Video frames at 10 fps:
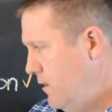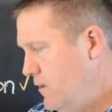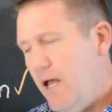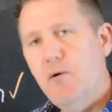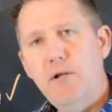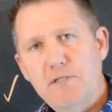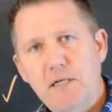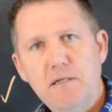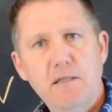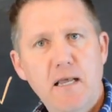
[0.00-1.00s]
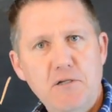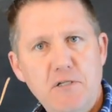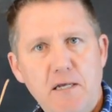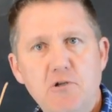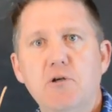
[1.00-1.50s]
allowing us to get to the next
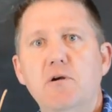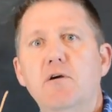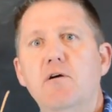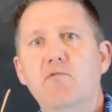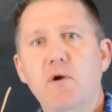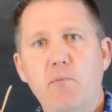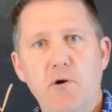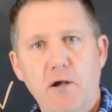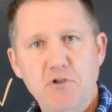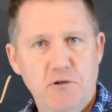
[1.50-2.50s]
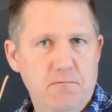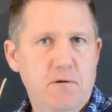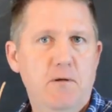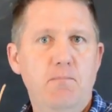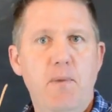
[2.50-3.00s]
stage of reproduction,
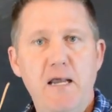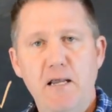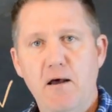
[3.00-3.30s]
making